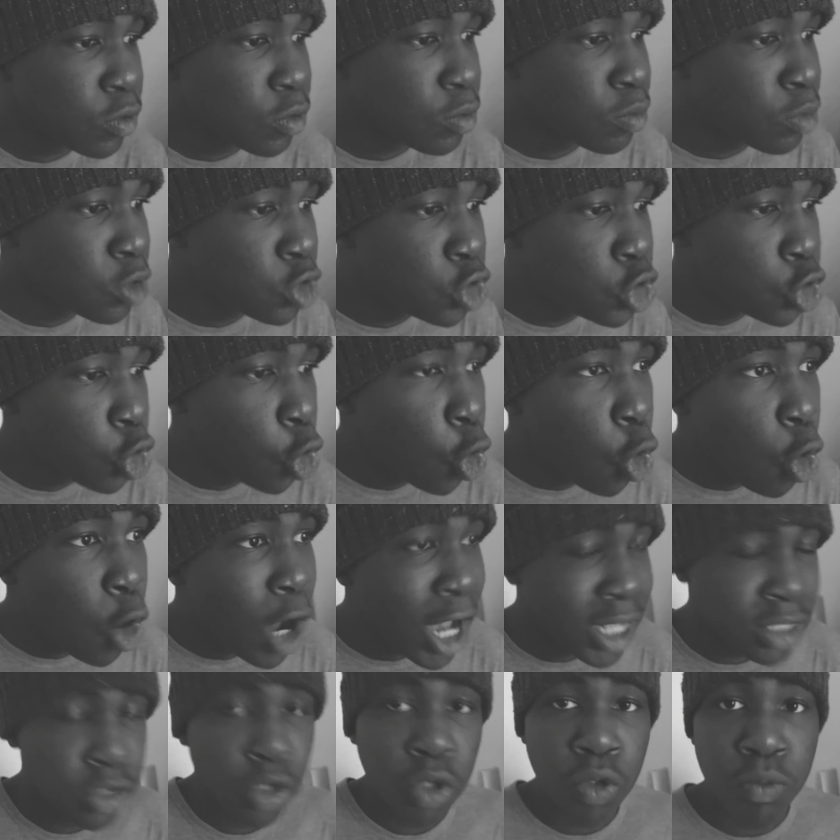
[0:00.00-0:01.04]
mature
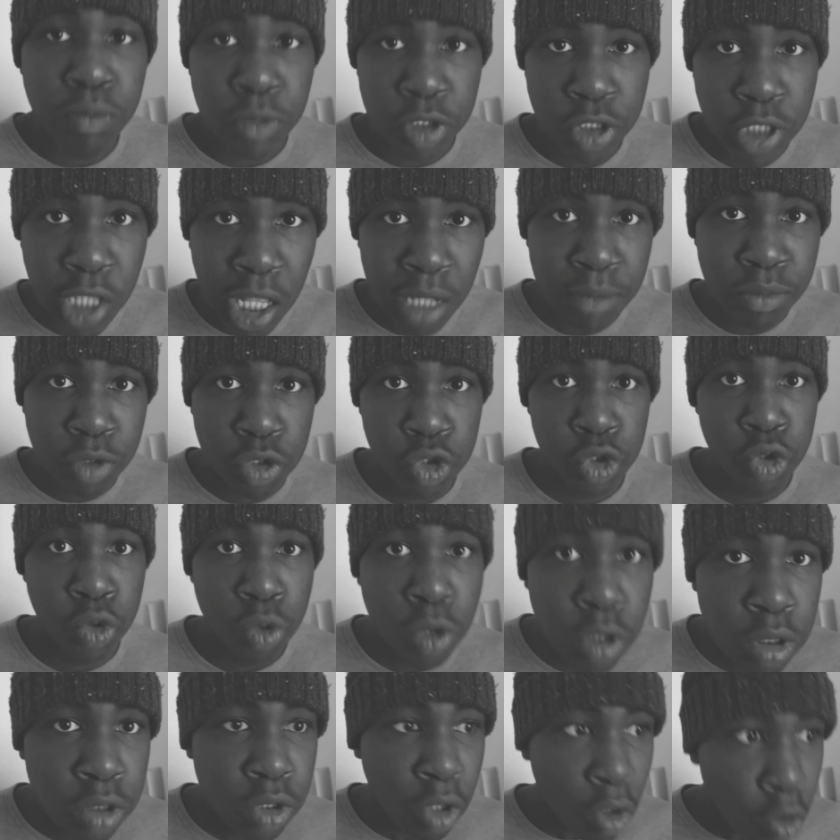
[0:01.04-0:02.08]

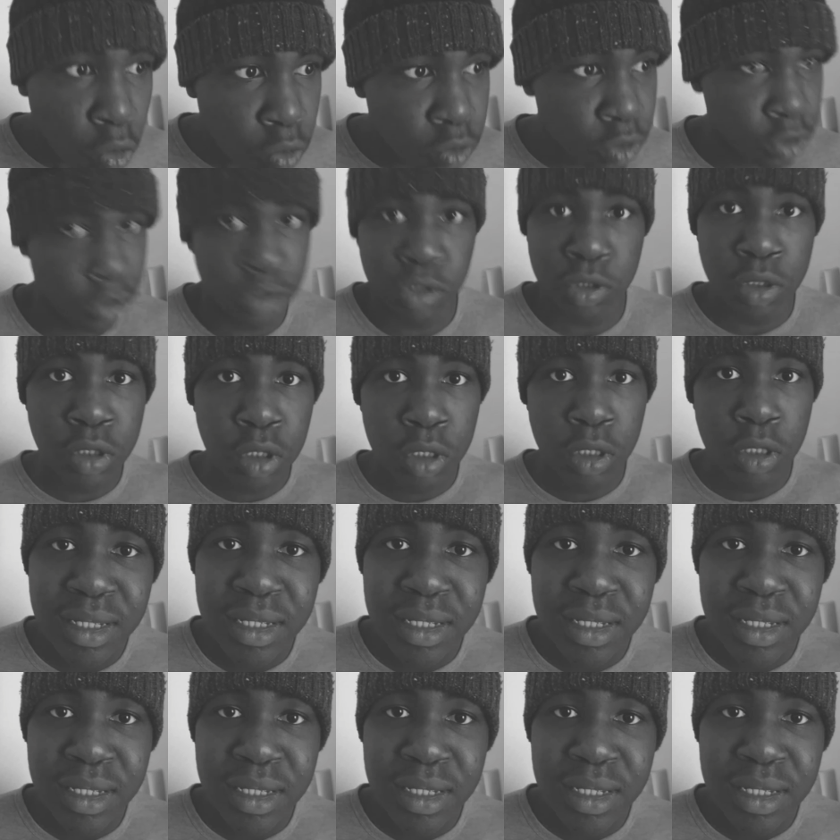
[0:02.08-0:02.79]
adults,